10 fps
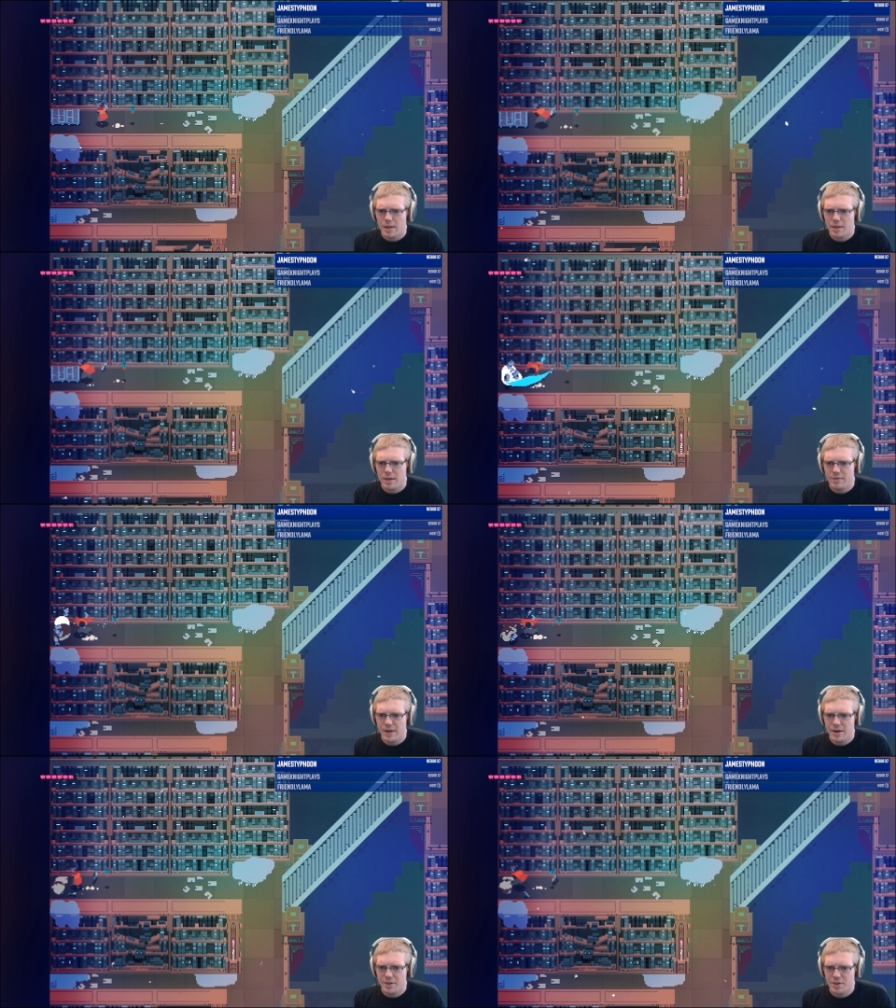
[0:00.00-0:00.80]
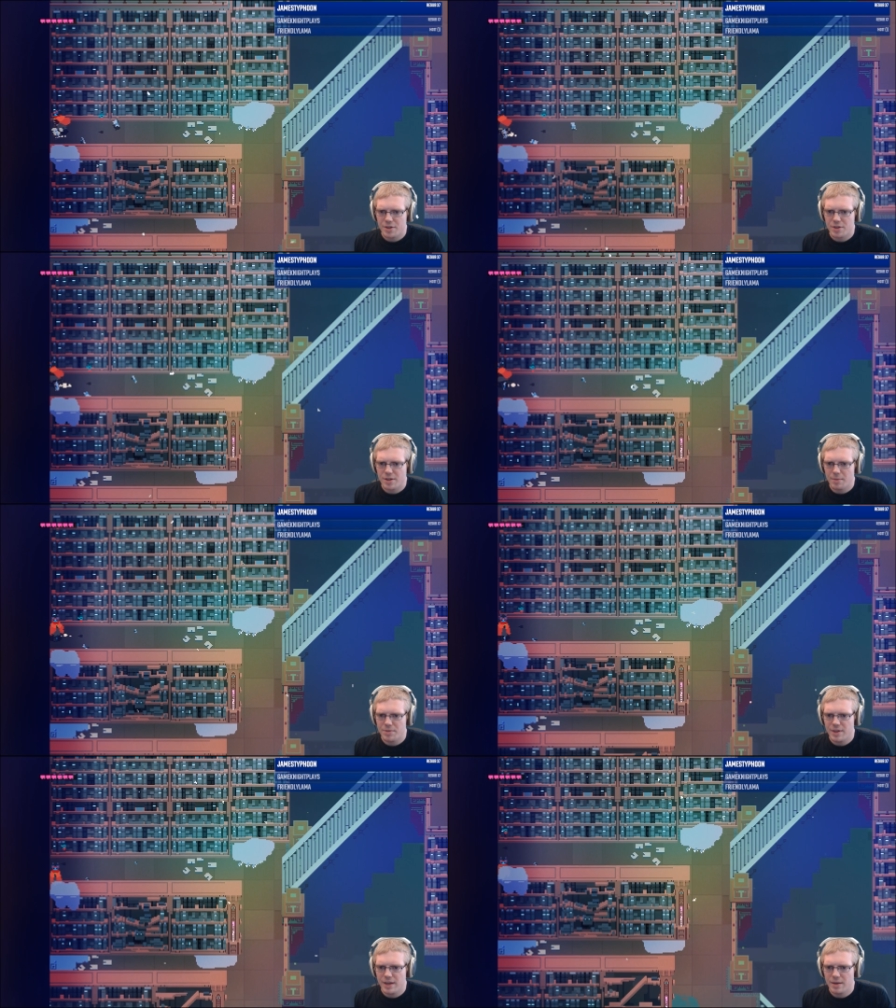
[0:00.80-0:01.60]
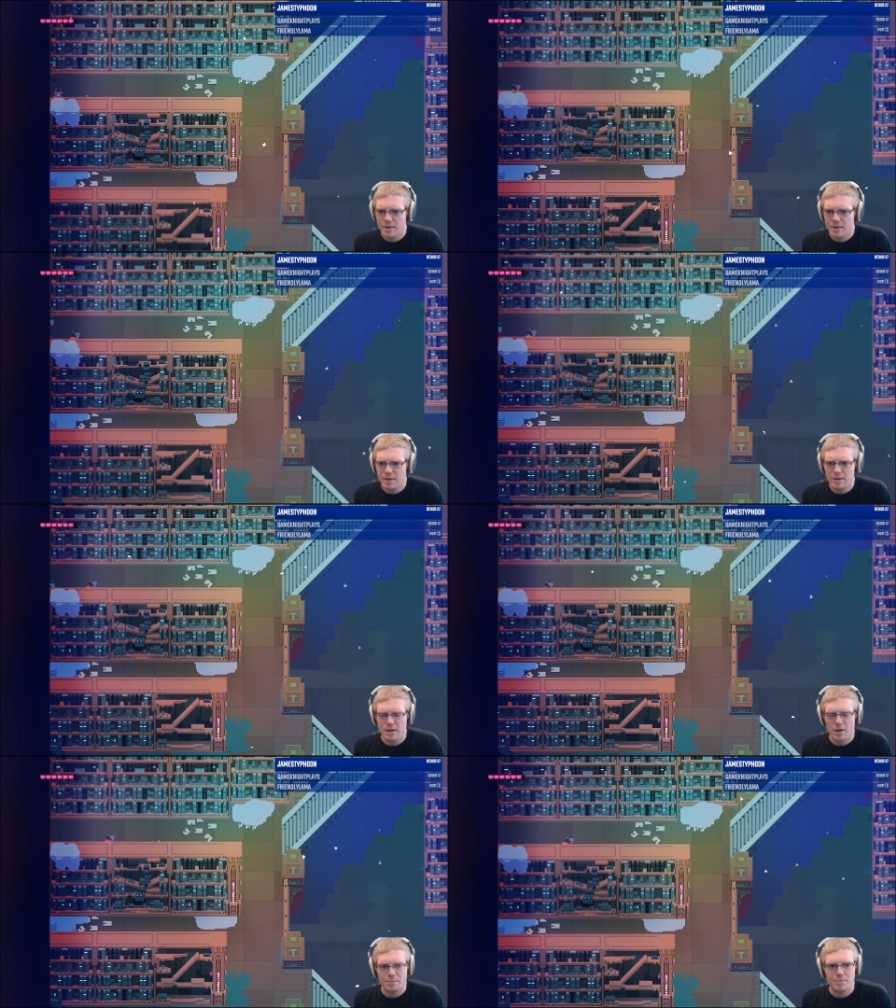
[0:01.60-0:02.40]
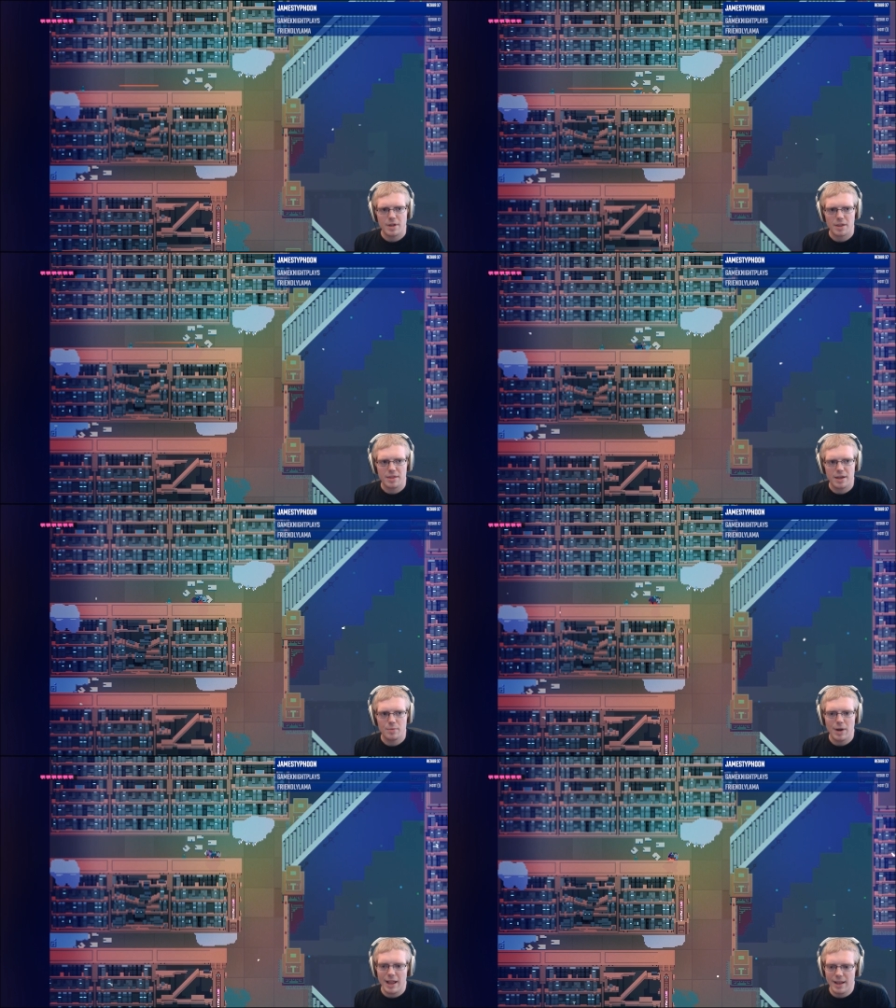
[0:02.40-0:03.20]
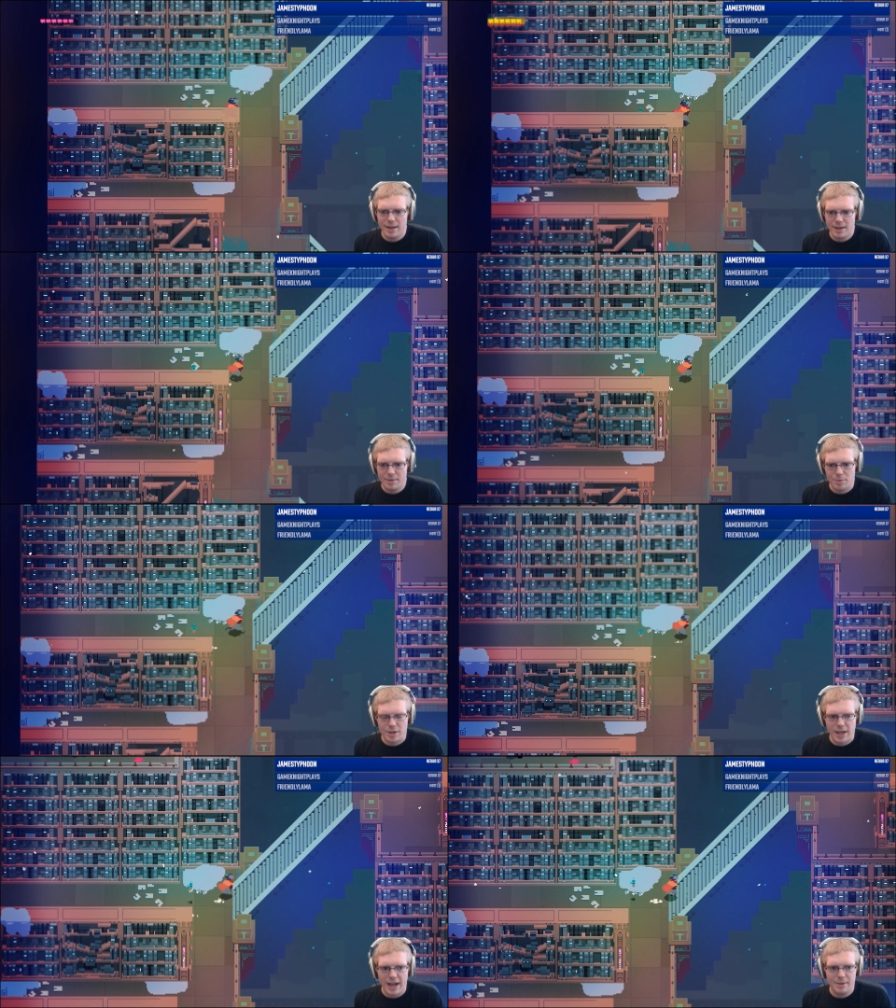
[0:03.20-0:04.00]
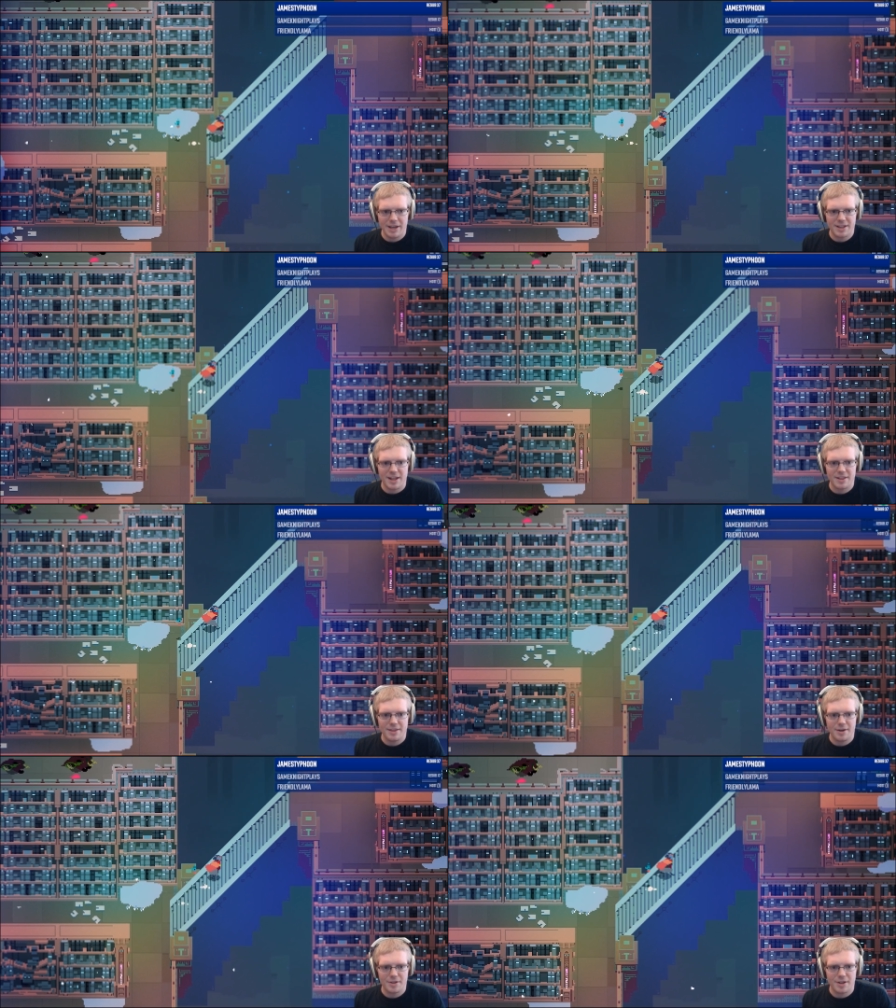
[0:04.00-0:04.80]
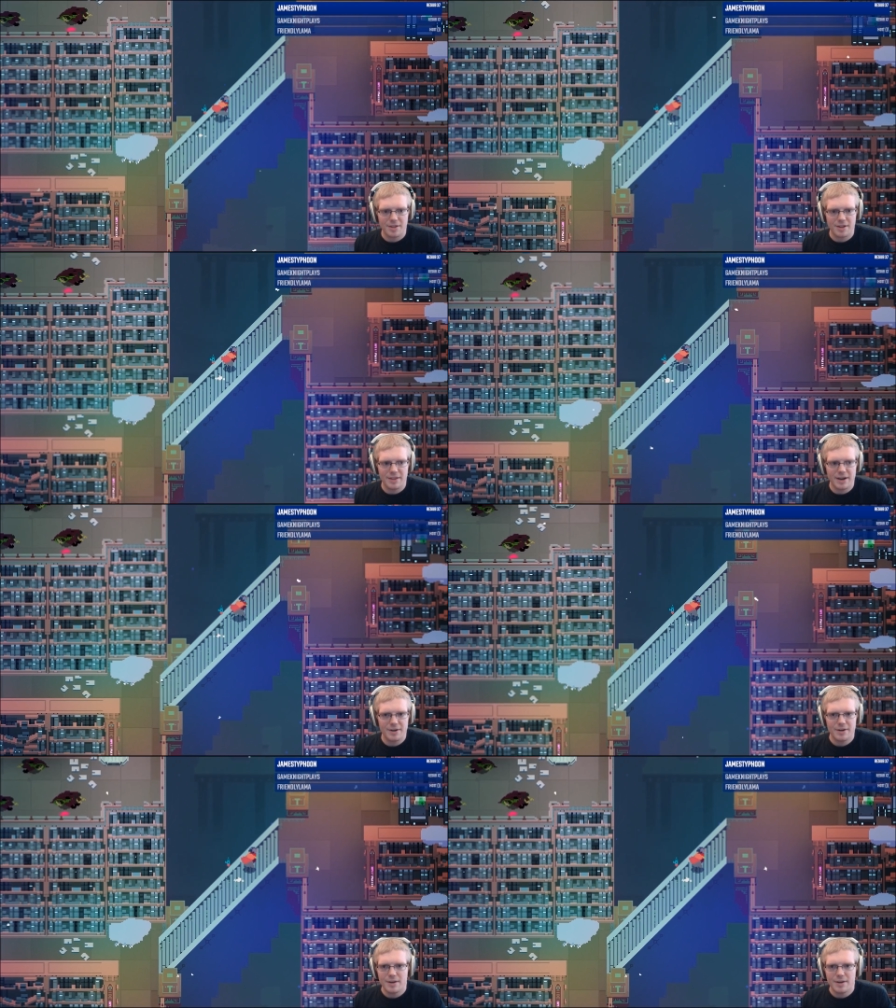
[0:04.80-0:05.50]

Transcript: If there's something... Nope, nothing. Well, would kind of make sense that there's nothing there.